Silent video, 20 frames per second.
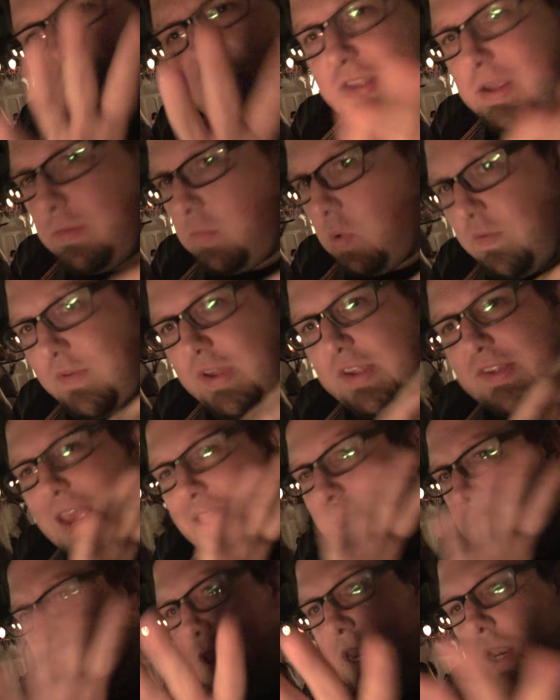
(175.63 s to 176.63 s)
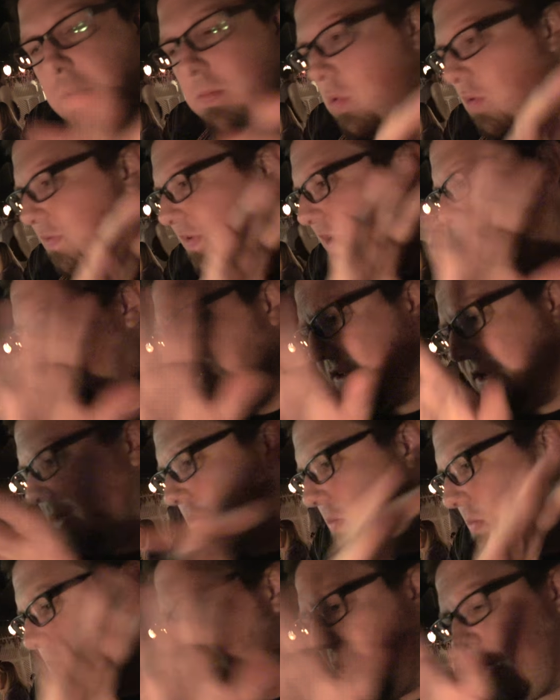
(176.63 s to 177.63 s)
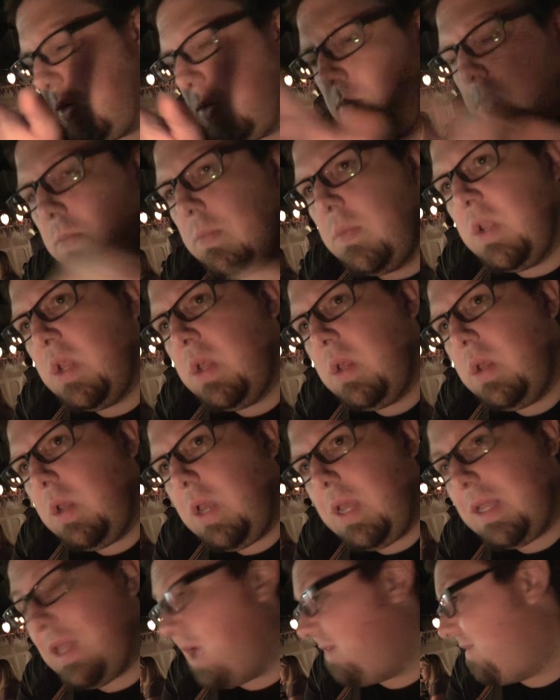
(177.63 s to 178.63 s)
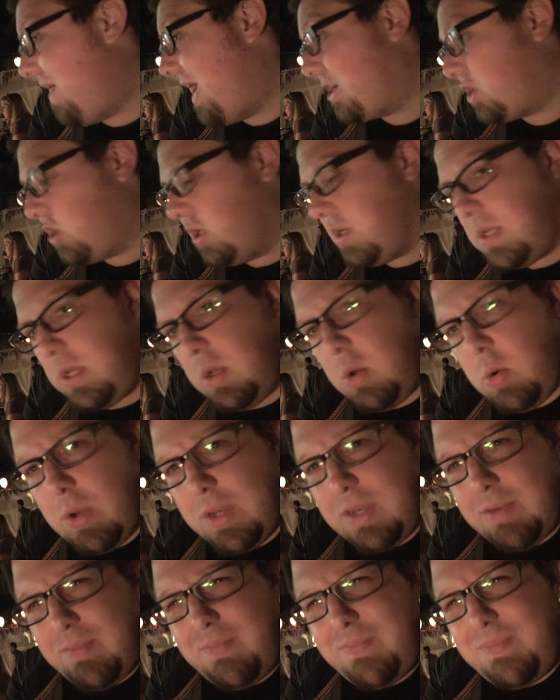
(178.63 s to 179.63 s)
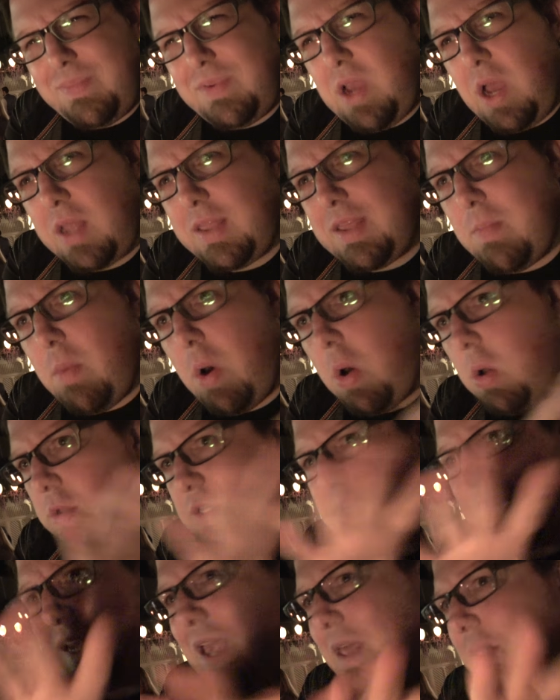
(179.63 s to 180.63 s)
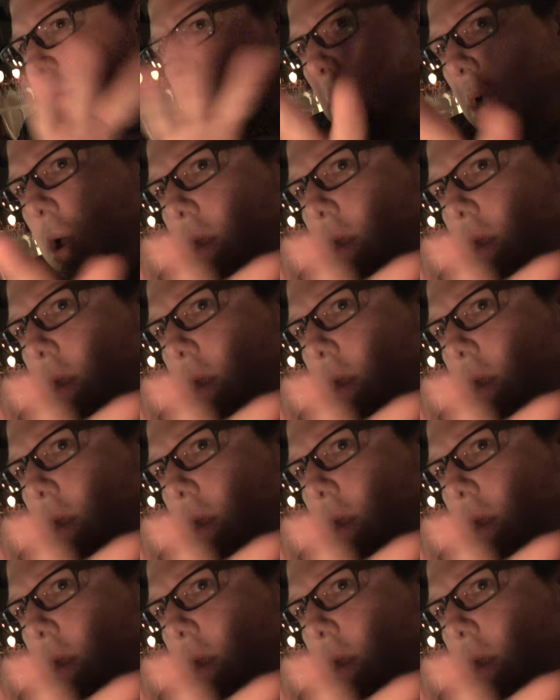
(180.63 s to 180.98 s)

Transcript: Disney movies, animated movies, and live action too, and got them all together